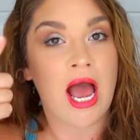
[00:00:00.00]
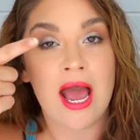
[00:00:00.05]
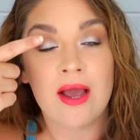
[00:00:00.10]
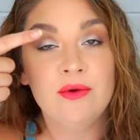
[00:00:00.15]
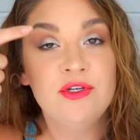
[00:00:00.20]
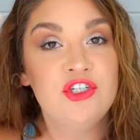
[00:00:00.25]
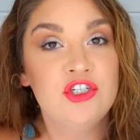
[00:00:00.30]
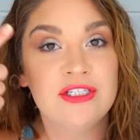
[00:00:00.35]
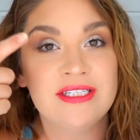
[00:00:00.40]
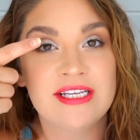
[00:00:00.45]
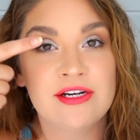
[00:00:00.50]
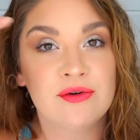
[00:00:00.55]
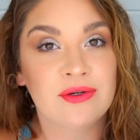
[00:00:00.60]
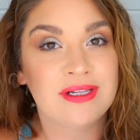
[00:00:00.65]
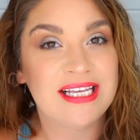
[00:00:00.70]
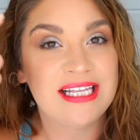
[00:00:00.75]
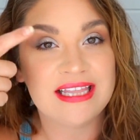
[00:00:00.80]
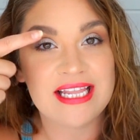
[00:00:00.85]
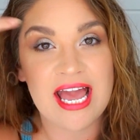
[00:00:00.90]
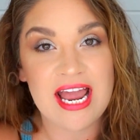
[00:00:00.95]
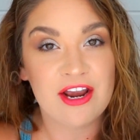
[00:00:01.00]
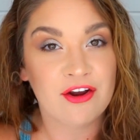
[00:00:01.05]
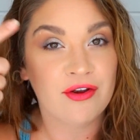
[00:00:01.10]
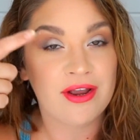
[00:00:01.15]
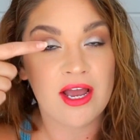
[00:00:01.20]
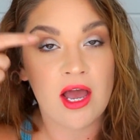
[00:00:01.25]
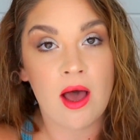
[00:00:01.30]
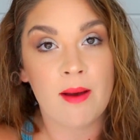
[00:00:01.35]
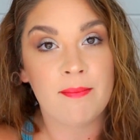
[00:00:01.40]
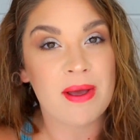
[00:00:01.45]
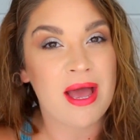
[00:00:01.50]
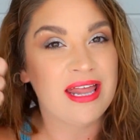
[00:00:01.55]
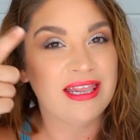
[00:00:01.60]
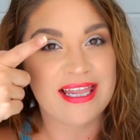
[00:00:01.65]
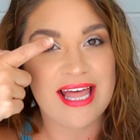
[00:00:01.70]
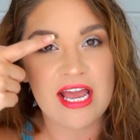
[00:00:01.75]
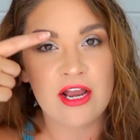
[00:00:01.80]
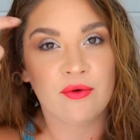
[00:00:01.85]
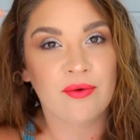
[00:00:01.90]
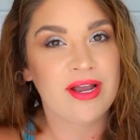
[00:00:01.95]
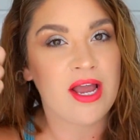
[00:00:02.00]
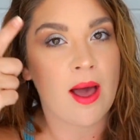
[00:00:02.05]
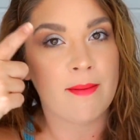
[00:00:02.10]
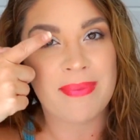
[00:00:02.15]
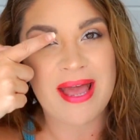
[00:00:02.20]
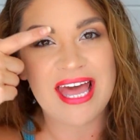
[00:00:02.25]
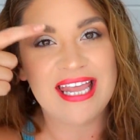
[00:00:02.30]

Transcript: I was just literally layering up and layering up